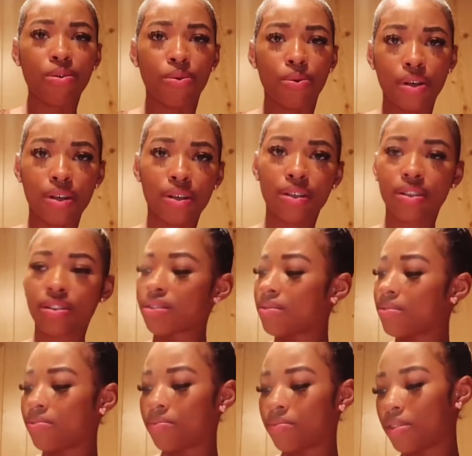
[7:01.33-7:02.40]
work.
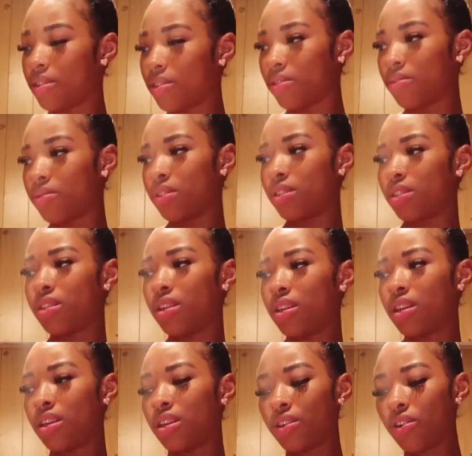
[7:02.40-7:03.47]
You know, it,
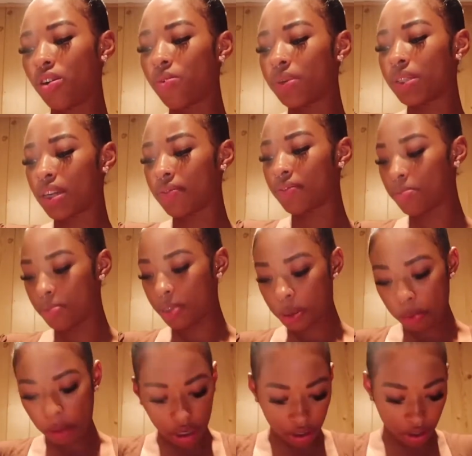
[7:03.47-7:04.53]
you don't always have to be
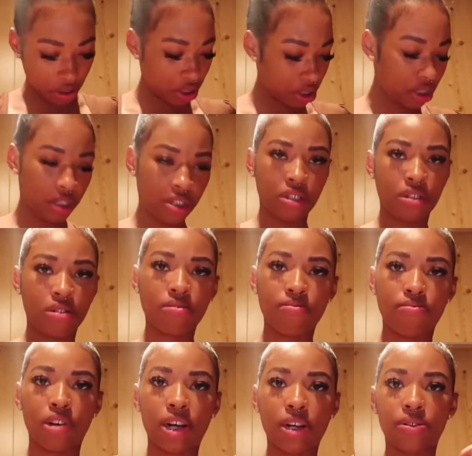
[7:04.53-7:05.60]
spot on. These
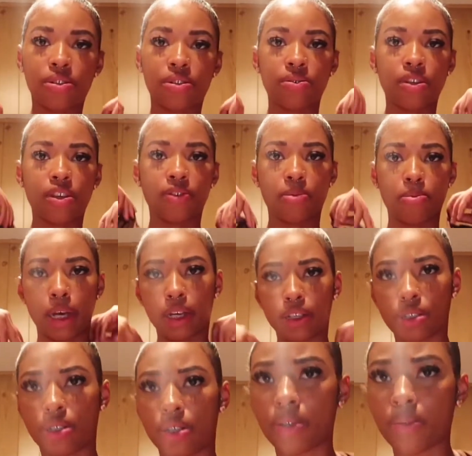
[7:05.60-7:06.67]
browns don't even match all the